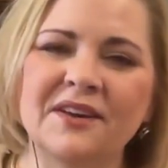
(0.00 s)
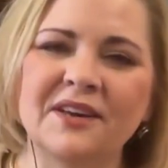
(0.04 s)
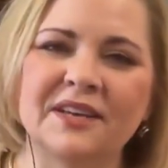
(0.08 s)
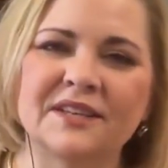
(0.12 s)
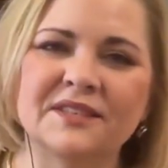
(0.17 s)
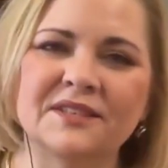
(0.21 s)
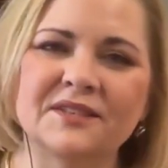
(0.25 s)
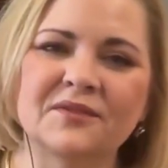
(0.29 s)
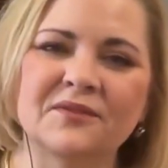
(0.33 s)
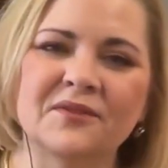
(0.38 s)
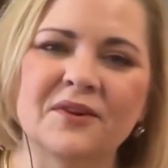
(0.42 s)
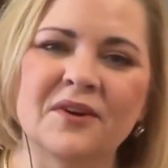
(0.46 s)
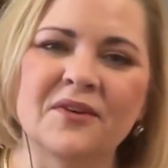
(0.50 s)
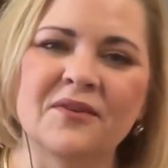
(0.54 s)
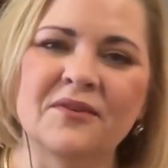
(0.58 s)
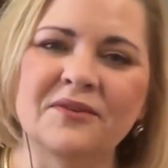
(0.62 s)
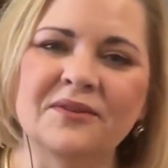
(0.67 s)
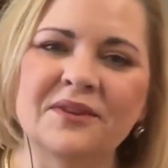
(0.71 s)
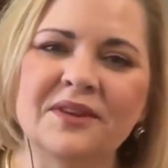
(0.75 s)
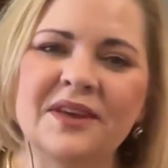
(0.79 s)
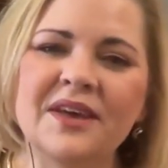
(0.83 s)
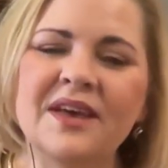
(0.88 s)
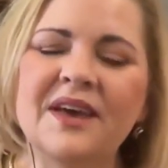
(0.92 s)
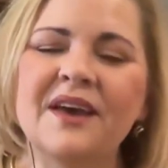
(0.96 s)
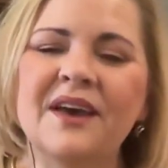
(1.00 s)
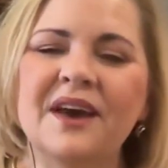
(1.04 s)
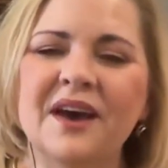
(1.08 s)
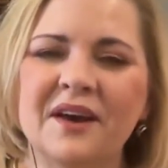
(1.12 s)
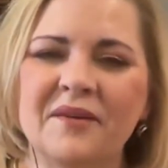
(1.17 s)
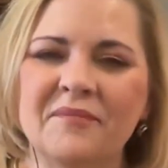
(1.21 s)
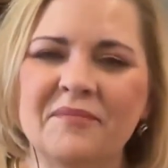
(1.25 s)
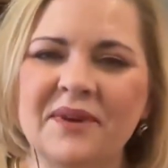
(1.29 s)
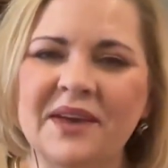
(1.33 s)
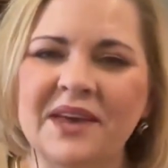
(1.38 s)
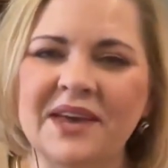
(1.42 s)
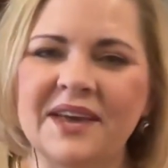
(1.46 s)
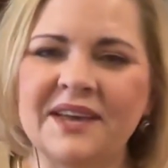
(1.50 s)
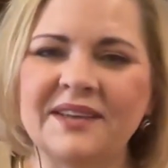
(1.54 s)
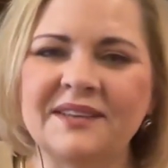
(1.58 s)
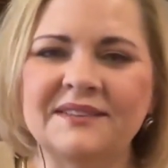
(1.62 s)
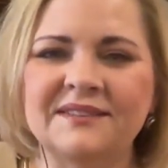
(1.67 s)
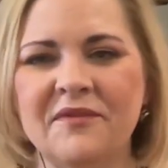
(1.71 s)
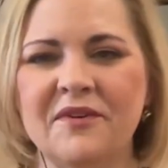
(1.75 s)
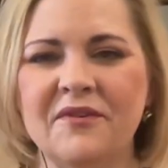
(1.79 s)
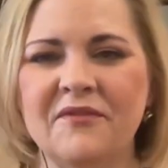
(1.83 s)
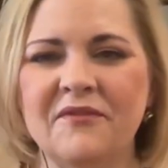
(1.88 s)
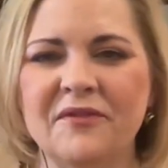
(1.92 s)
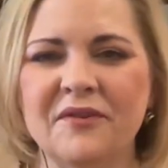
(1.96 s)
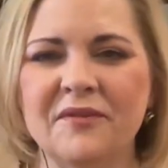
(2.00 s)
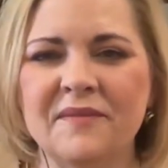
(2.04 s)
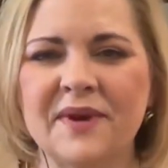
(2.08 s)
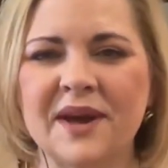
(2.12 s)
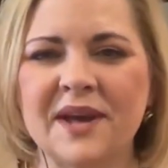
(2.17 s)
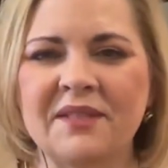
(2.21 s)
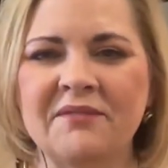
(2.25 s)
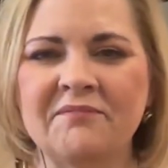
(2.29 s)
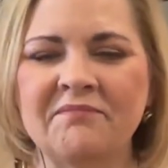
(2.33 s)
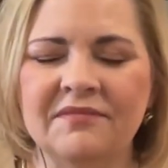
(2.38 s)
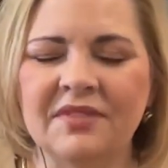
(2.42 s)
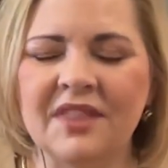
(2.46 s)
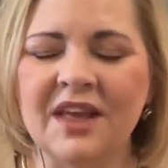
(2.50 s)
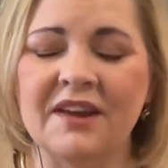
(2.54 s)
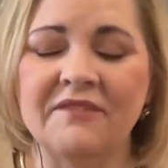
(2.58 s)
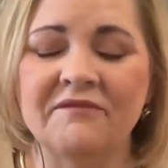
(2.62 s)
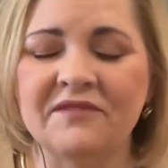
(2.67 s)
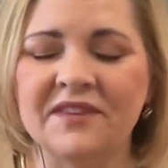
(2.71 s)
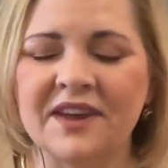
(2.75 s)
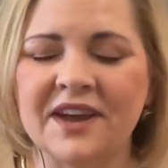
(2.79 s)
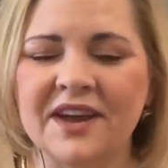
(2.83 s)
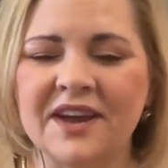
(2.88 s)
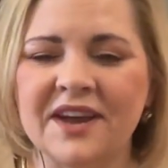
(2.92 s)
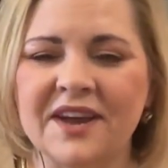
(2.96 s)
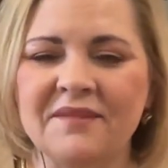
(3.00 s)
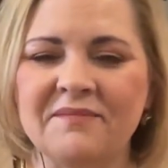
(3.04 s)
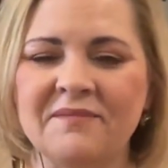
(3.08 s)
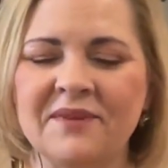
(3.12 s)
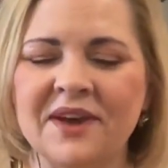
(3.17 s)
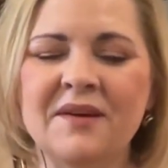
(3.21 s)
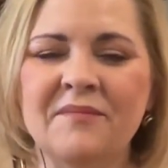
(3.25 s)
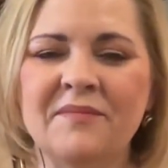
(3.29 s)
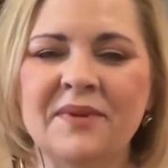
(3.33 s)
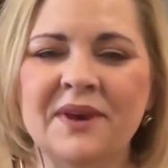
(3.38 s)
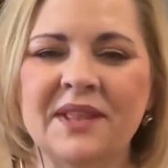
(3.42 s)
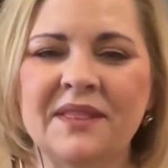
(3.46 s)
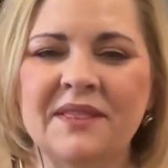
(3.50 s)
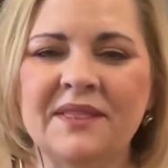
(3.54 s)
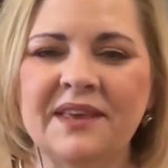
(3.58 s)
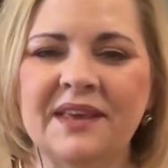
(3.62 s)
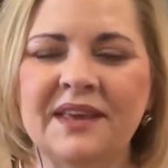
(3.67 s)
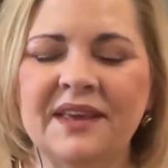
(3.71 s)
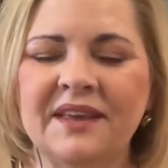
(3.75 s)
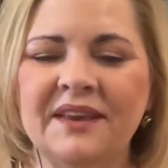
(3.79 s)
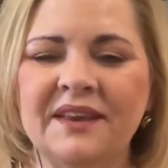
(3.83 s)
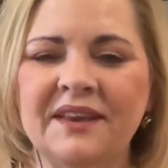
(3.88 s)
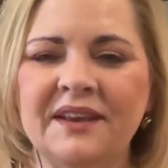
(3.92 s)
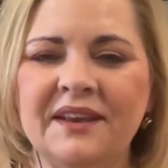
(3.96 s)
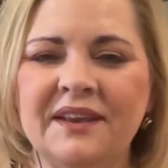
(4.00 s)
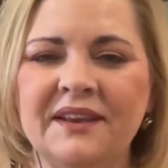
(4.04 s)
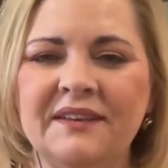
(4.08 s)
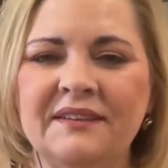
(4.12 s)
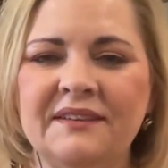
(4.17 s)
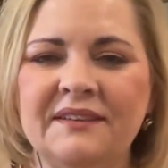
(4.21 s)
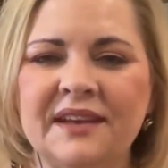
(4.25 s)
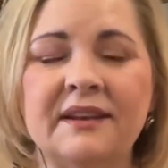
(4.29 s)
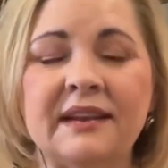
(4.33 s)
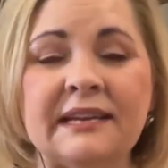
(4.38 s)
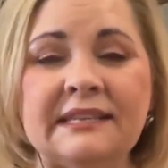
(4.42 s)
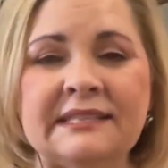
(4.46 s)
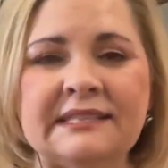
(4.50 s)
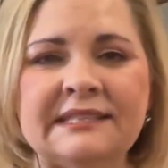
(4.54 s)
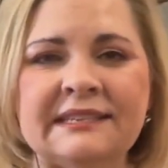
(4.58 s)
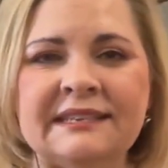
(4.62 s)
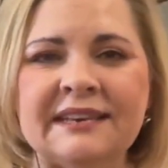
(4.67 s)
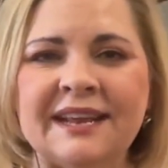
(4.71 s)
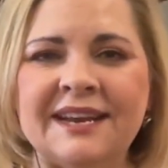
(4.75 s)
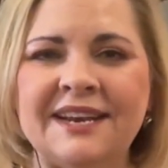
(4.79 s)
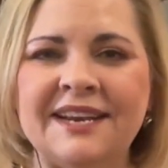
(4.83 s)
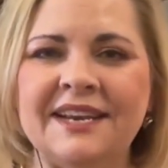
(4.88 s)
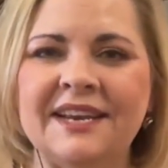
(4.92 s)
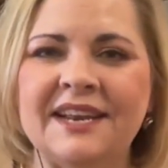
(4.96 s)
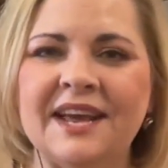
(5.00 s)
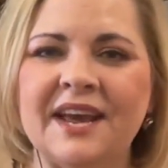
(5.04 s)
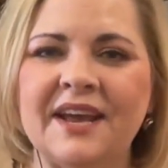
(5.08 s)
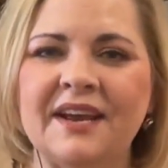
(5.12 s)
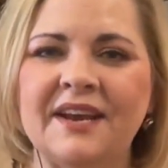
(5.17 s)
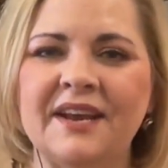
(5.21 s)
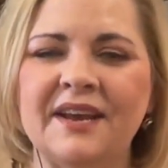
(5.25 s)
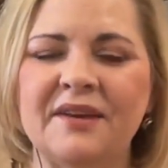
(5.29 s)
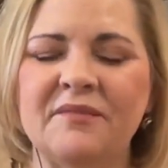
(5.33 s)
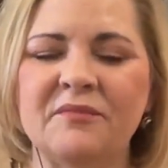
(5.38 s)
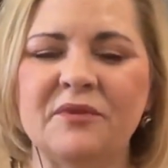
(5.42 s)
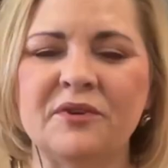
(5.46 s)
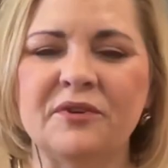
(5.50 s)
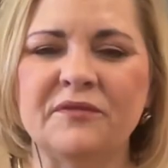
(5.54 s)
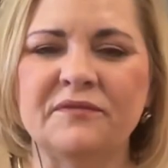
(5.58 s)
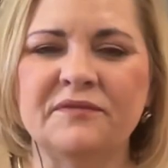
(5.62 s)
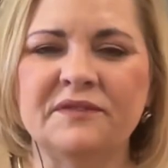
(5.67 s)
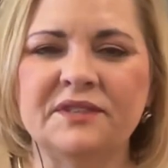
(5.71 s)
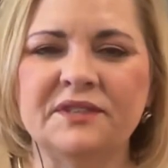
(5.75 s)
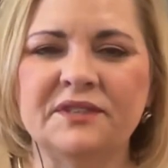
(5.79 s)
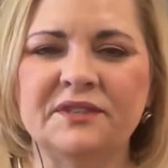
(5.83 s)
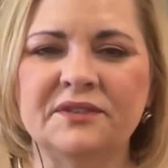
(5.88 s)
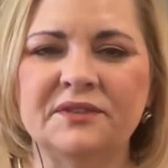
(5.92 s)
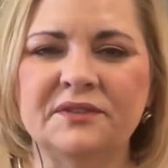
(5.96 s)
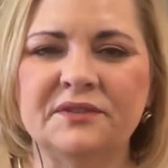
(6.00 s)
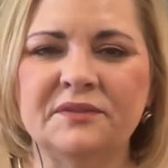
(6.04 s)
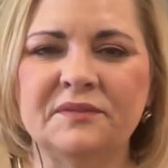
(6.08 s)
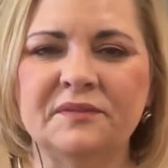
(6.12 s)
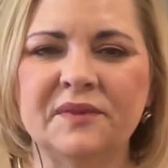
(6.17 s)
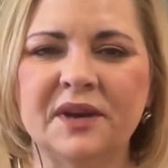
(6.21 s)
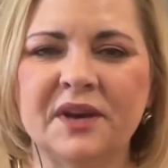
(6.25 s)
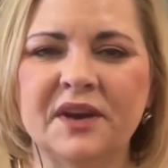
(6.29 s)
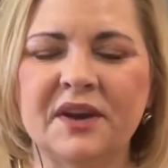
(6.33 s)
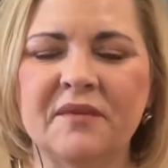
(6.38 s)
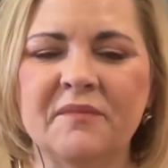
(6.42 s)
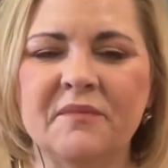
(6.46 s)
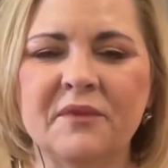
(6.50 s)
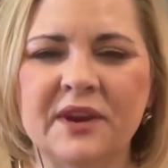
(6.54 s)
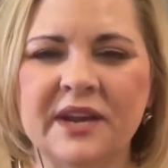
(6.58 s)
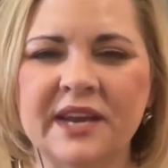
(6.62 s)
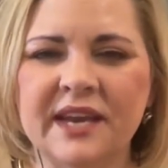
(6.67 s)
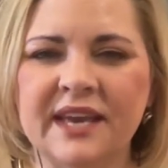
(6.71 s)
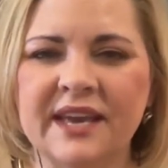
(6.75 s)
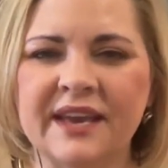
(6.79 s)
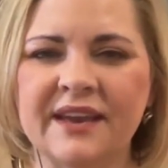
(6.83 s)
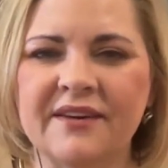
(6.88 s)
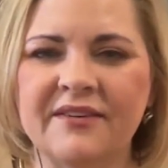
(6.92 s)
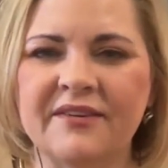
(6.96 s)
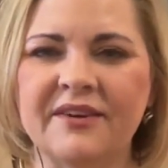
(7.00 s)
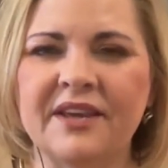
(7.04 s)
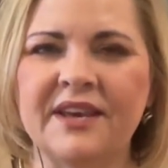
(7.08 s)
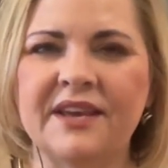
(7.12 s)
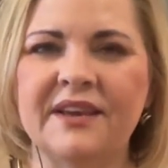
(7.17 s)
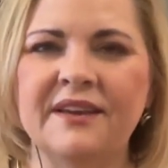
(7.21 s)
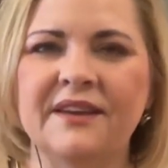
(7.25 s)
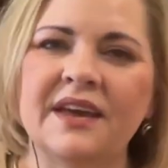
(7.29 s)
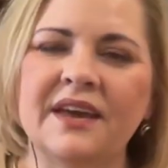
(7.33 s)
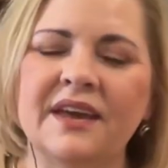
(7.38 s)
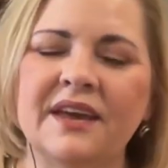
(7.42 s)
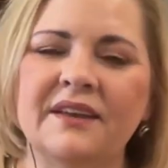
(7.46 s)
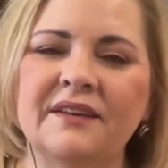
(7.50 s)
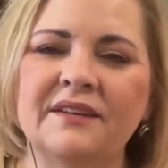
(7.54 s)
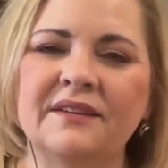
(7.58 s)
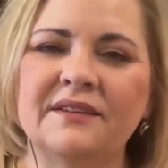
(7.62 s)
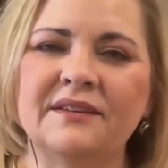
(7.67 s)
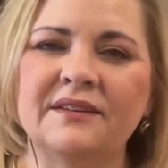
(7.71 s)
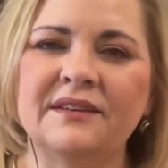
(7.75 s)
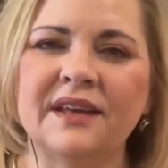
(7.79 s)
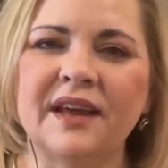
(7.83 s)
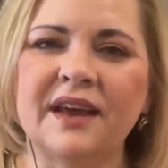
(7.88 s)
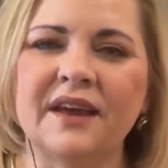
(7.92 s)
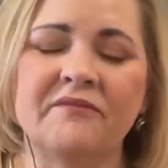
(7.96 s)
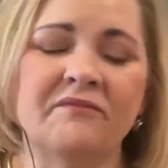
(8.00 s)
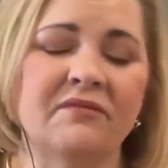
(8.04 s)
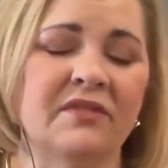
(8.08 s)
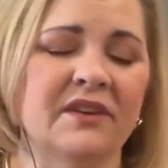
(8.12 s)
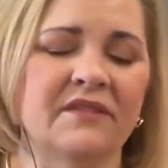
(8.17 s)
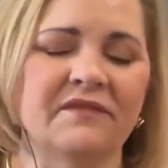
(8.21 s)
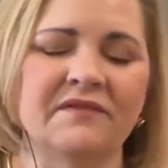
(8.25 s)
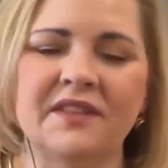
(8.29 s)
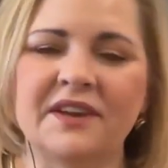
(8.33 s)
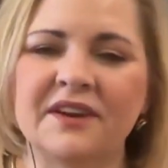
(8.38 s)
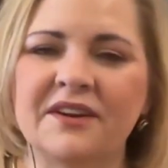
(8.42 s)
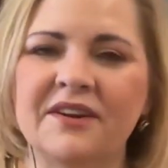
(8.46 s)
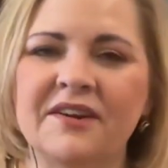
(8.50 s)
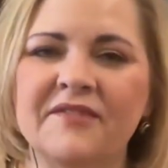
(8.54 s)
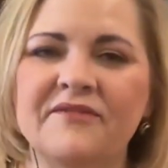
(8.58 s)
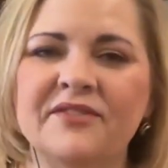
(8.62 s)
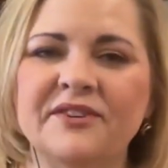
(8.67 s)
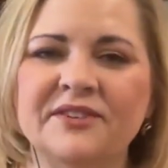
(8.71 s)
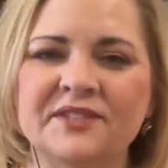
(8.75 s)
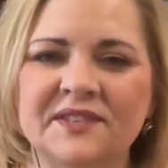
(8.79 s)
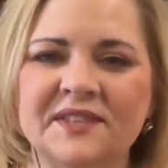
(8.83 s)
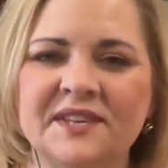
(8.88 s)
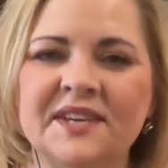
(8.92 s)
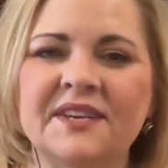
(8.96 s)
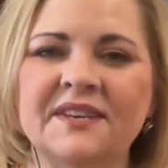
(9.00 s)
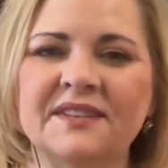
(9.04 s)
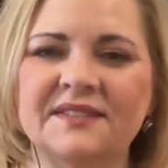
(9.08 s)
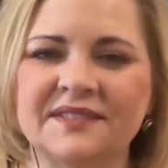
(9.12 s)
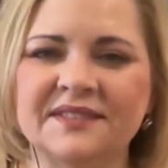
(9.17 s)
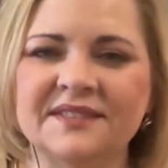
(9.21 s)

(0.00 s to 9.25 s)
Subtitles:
It's grown a bit over my lifetime. But then in 1999, I moved to Montgomery County, and I've lived there ever since.